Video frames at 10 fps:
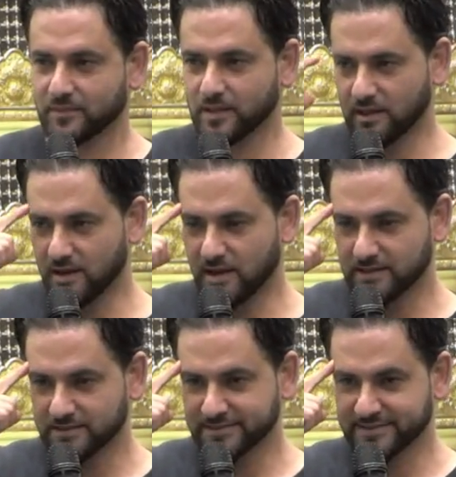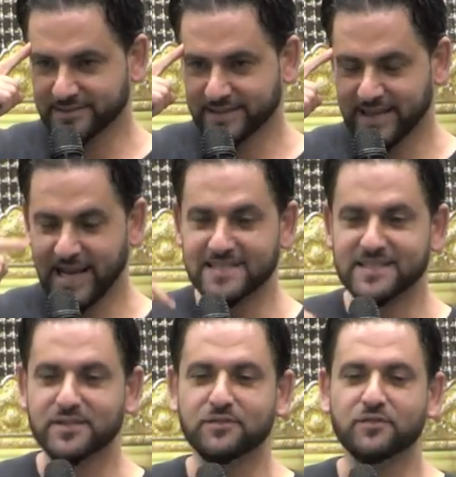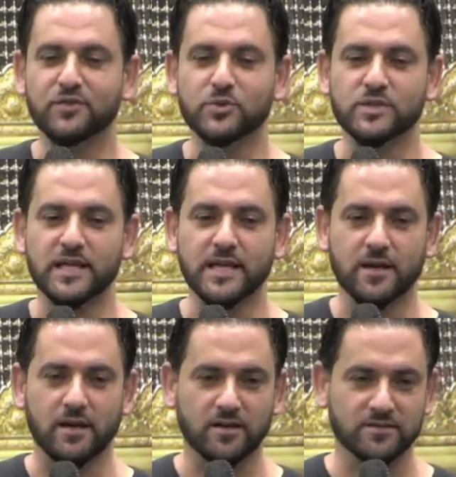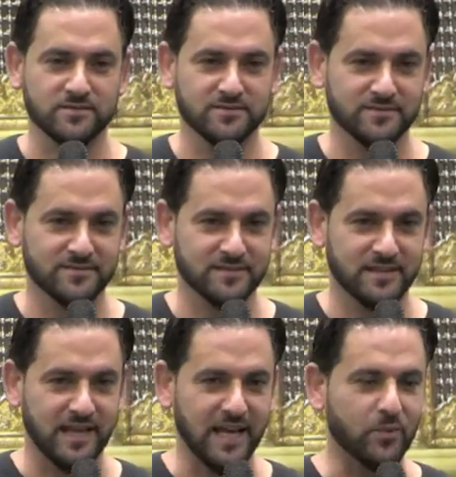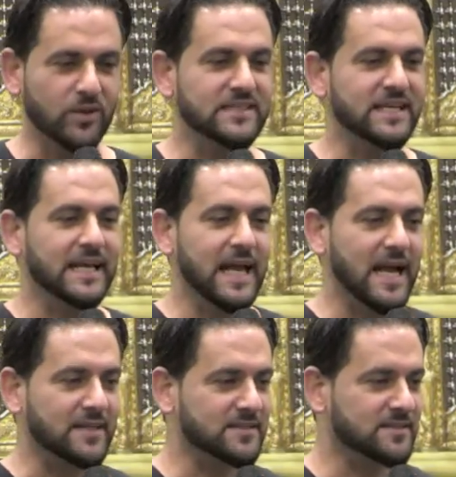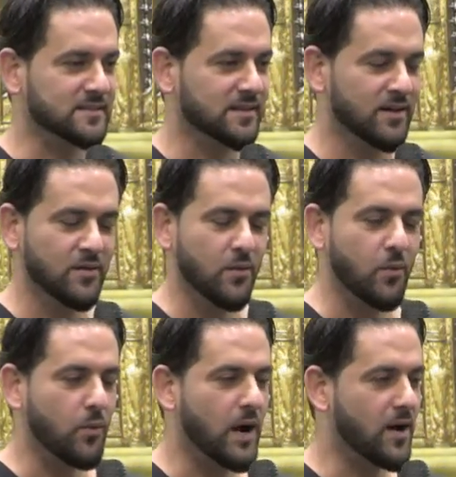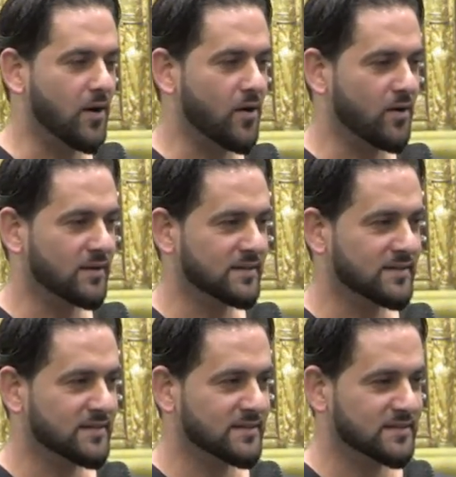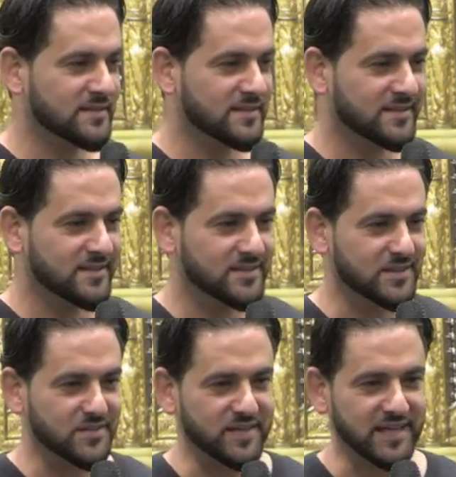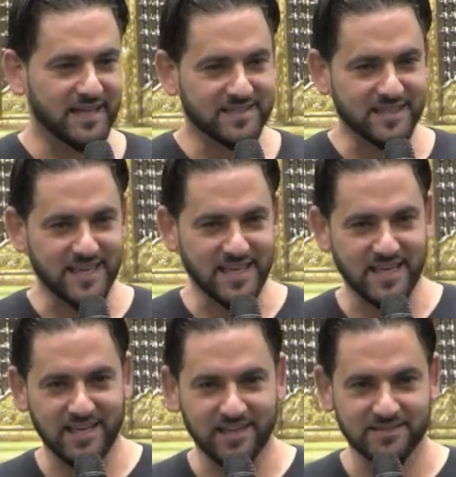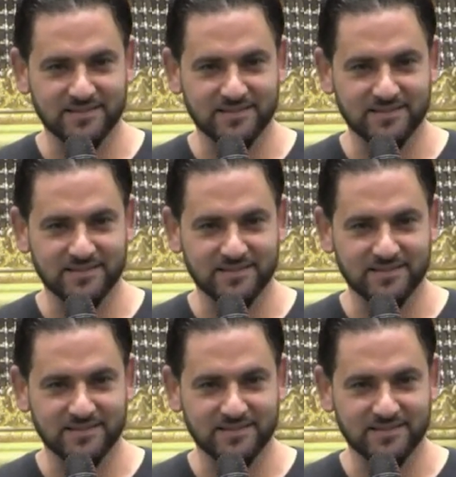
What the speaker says: The thought has to infuse here. And once it connects, wow. So if it connects to Kiki,